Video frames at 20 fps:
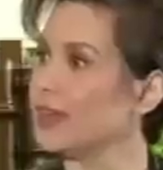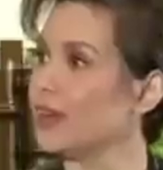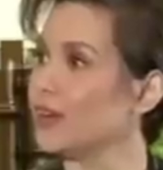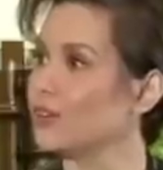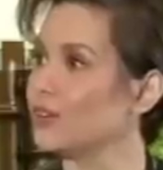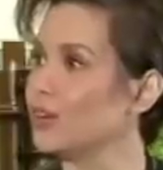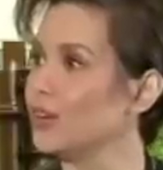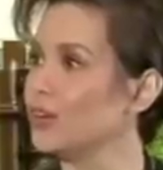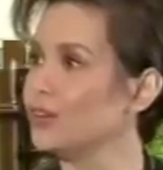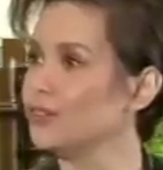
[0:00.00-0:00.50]

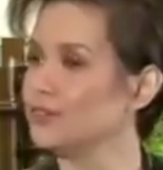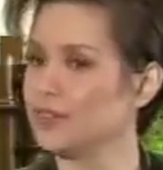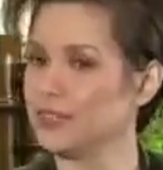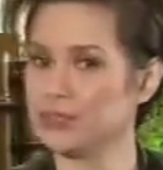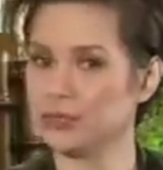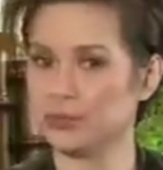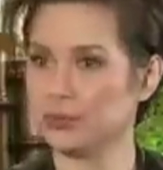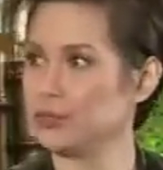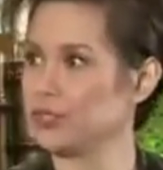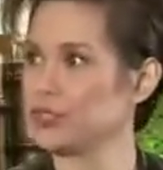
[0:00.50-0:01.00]
care of
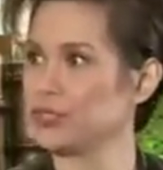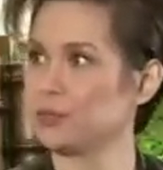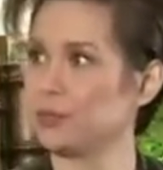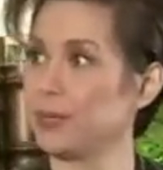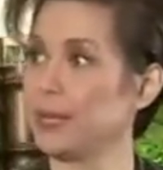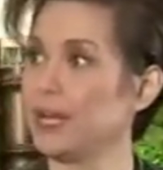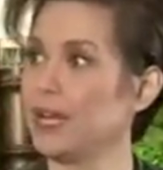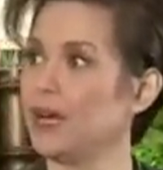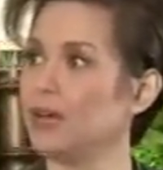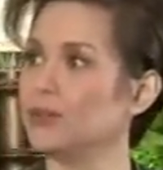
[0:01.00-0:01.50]
and who to
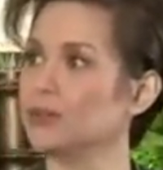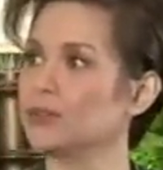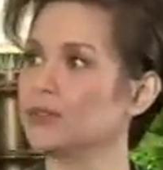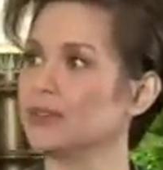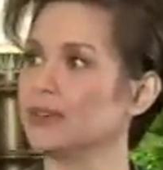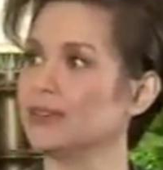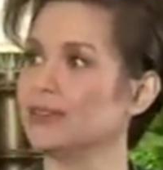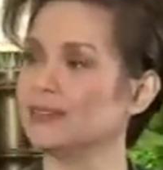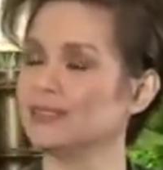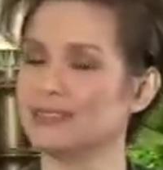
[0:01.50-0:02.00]
spit out.
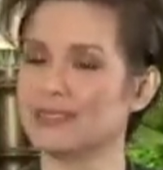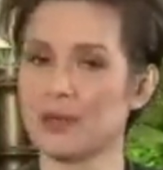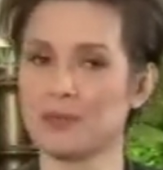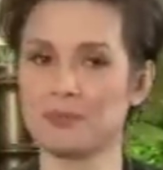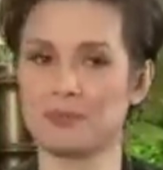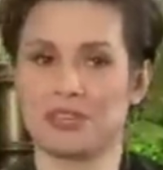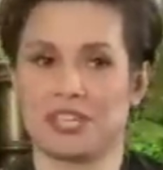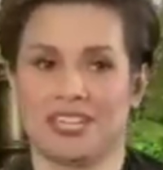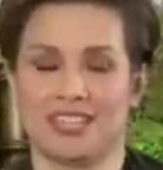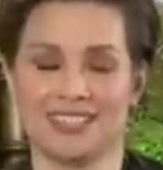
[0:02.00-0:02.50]
And
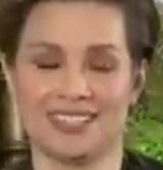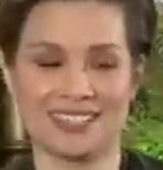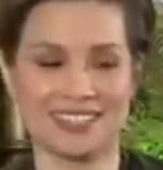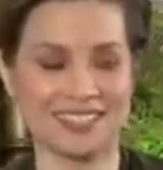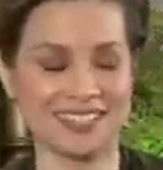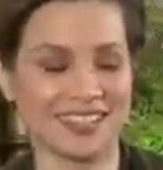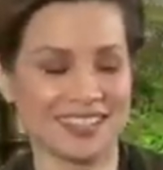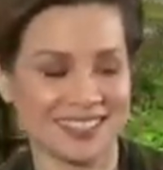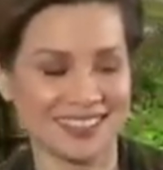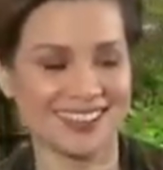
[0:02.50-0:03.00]
I'm
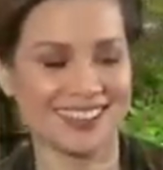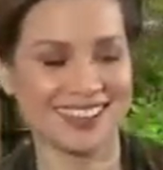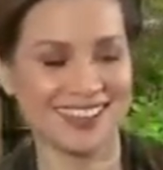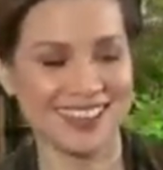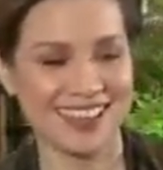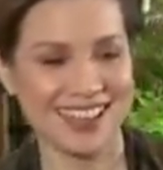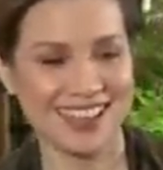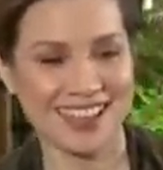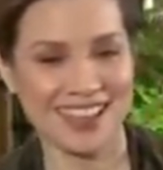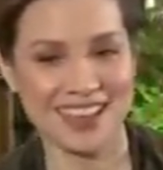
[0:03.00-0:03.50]
just,
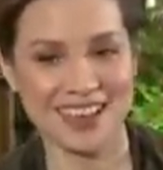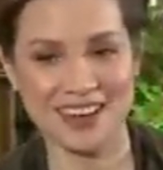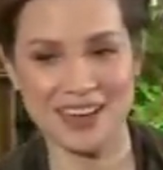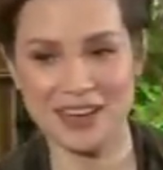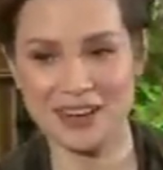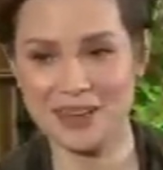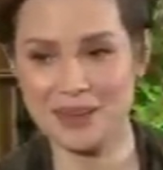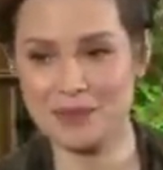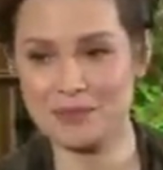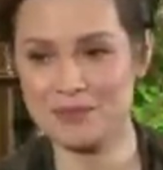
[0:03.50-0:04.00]

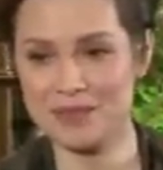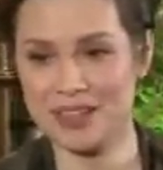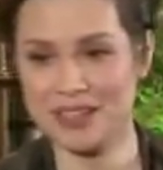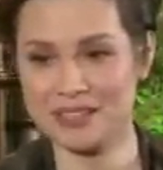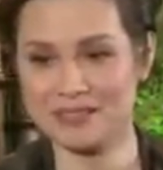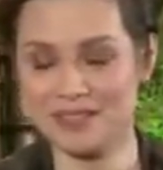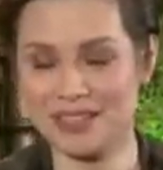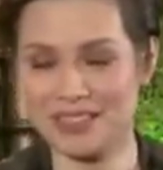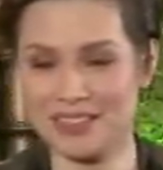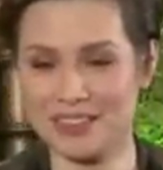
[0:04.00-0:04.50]

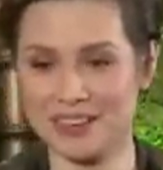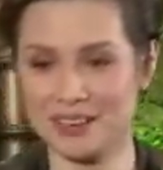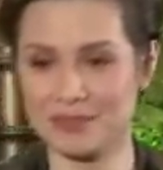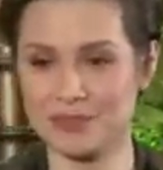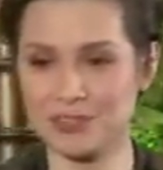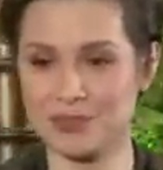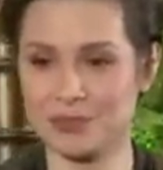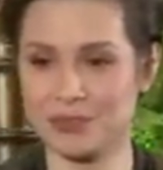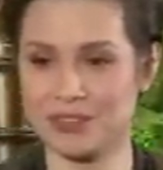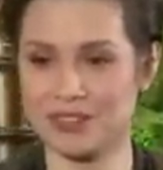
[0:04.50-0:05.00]
I think I'm
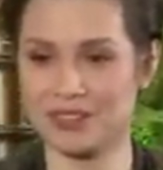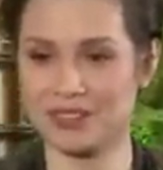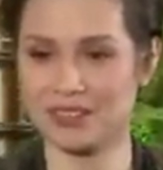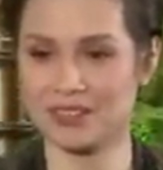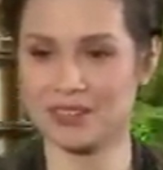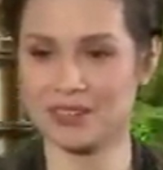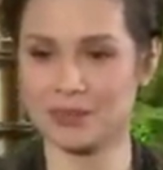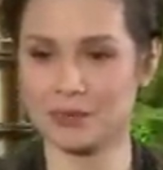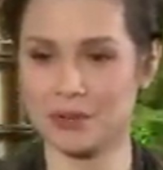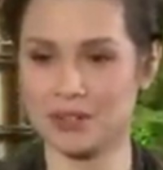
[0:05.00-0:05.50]
just one of the
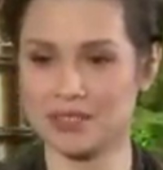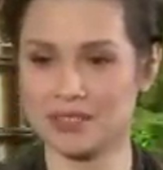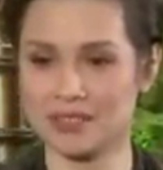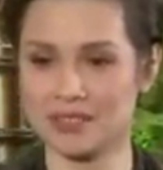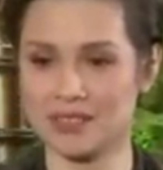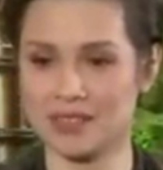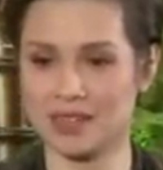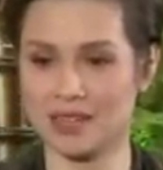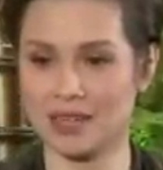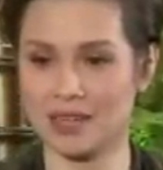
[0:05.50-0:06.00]
lucky
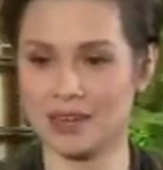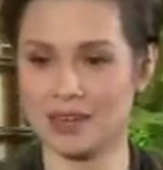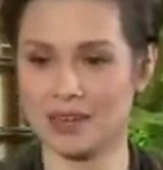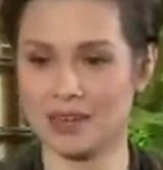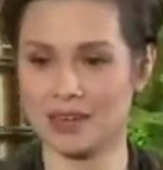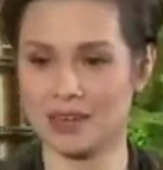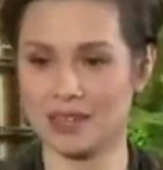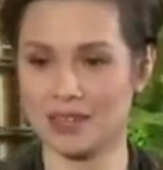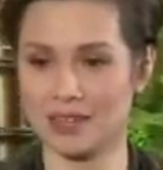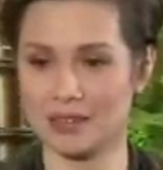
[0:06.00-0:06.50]
ones that
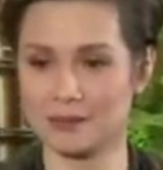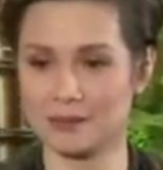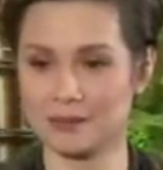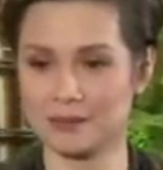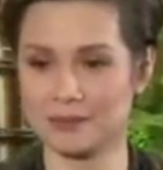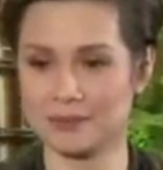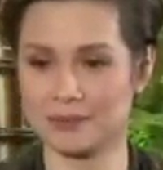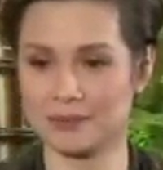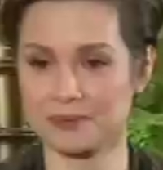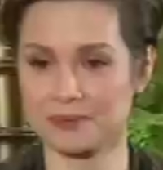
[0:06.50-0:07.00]

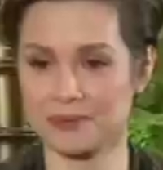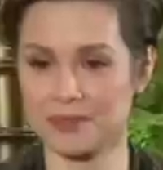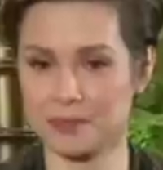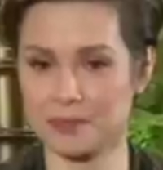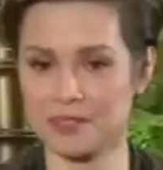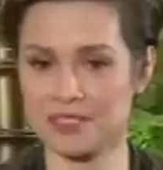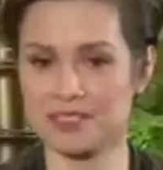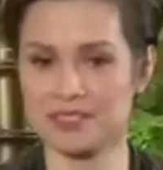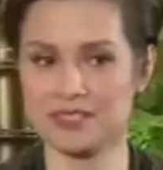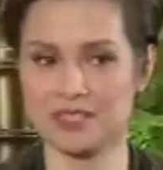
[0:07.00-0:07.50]
the
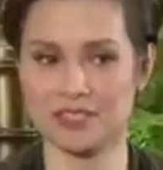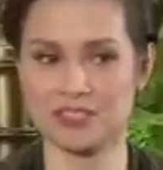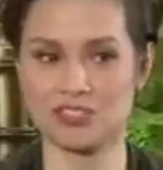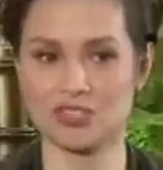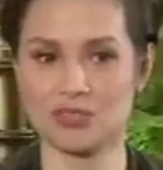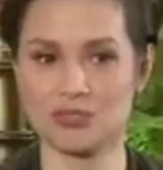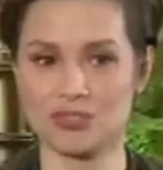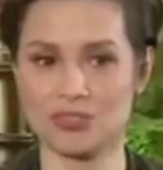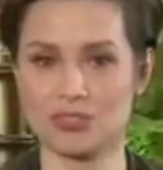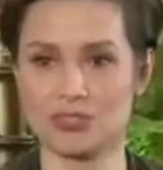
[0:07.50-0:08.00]
business has
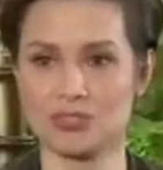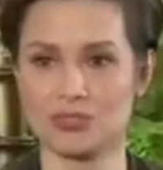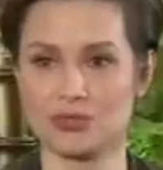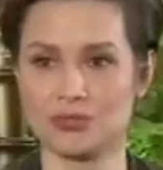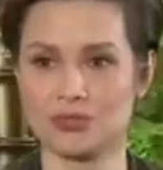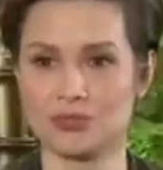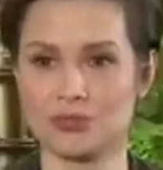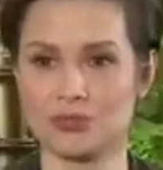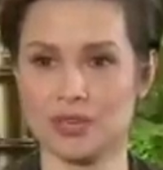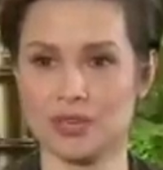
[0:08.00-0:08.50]
chosen to